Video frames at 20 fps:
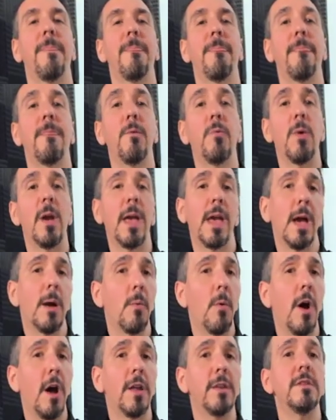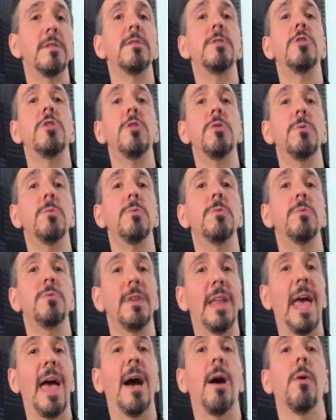the way I want to
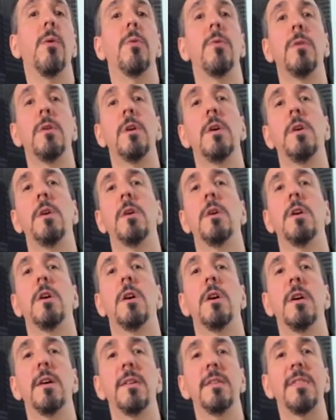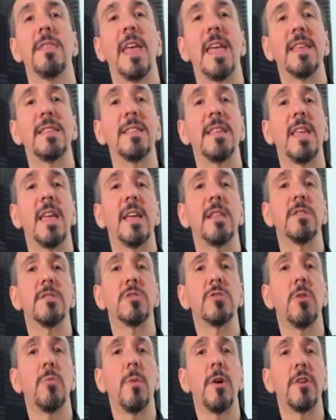now. Thanks again
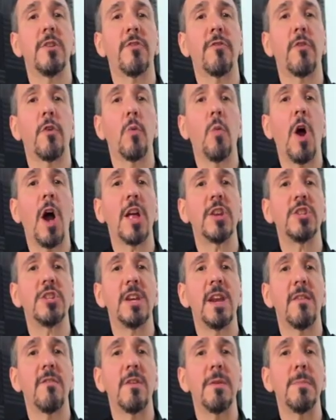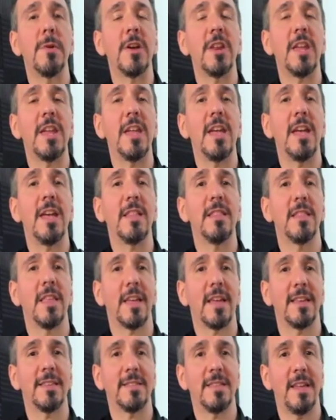so much for watching, everybody. And
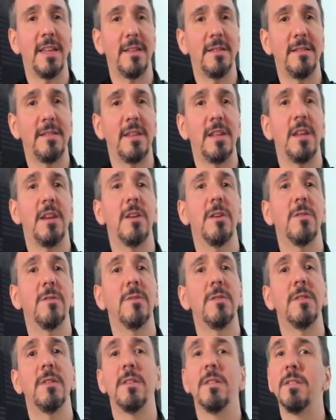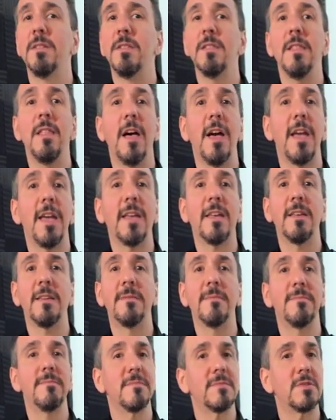like I said, you know, like,
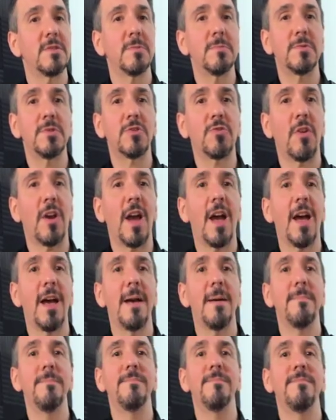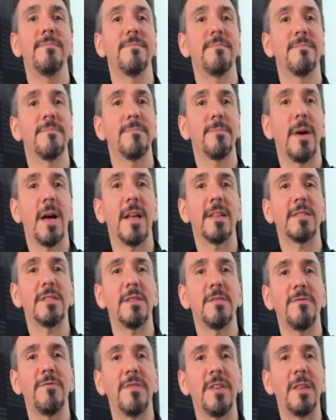subscribe,
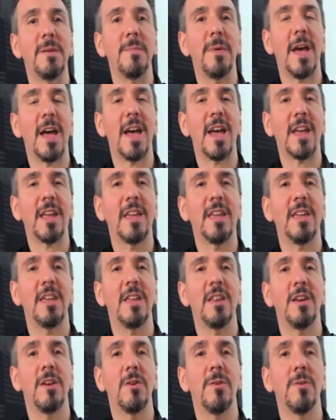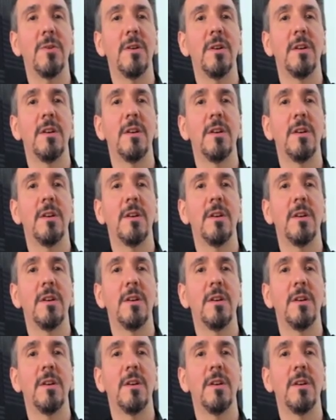positive feedback, you know,